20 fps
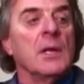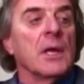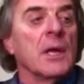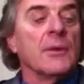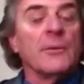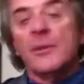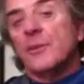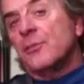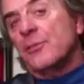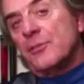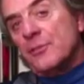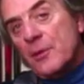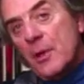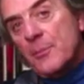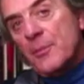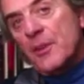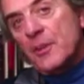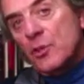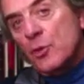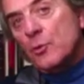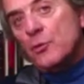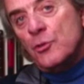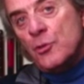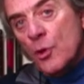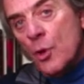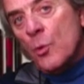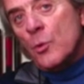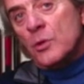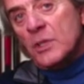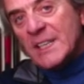And this is something you
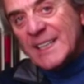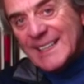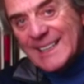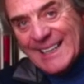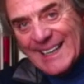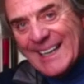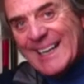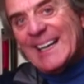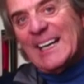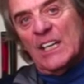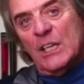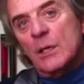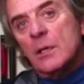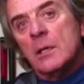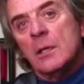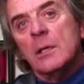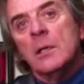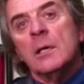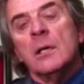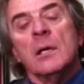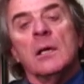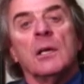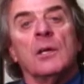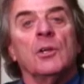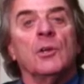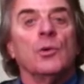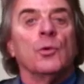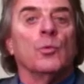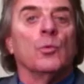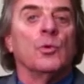don't get,
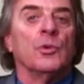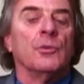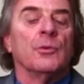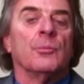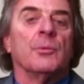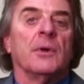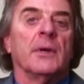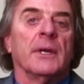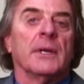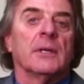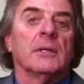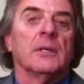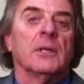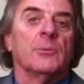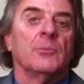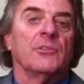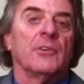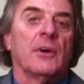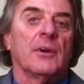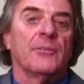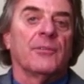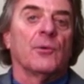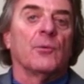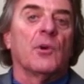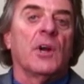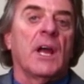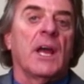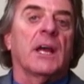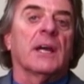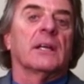when you're buying clubs off the
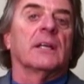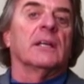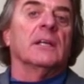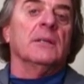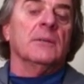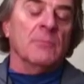rack.